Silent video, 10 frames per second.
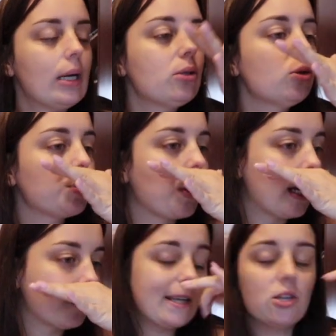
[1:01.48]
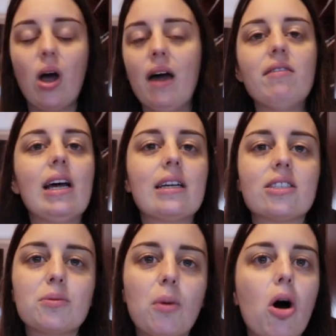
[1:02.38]
went to Spain to have like a
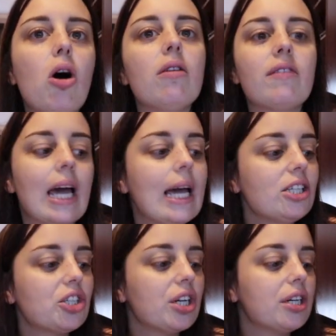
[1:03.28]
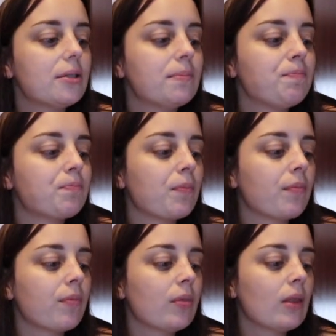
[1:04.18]
small vacation.
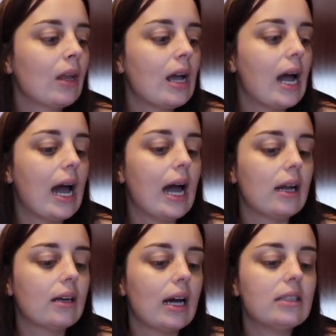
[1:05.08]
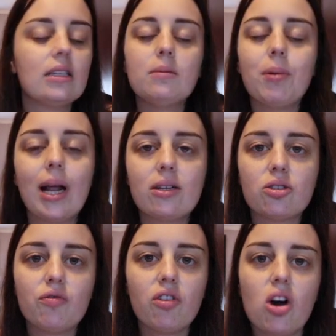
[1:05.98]
And I didn't plan
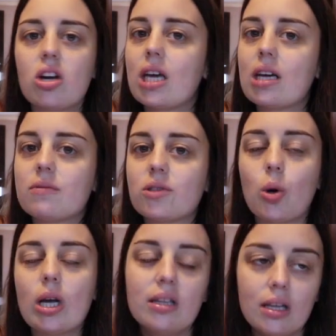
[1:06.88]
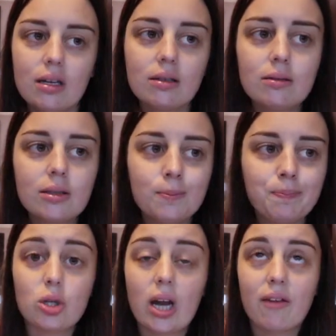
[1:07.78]
on vlogging, so I didn't.
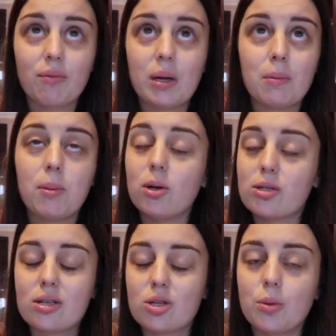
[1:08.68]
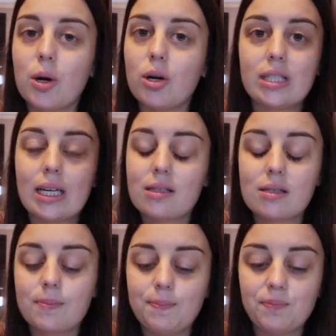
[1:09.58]
Could have been posted tomorrow, that
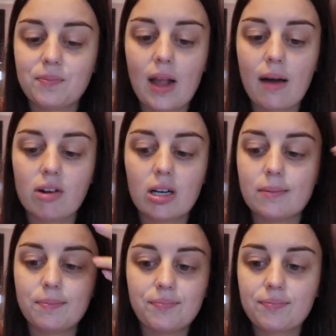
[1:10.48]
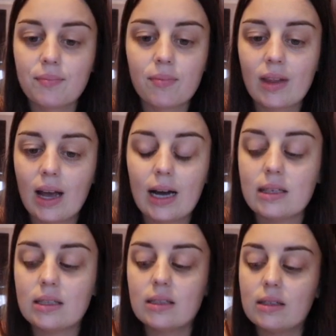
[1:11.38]
never, I
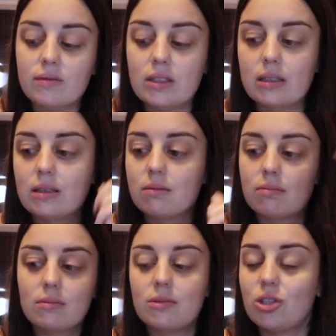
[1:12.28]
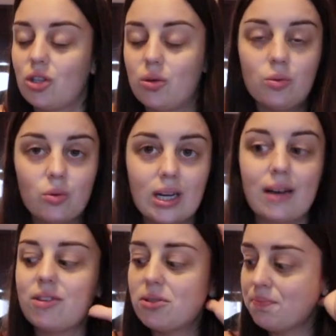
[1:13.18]
didn't even, you know,
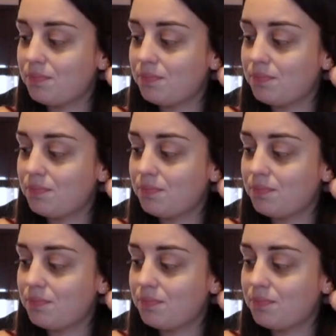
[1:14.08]
whatever.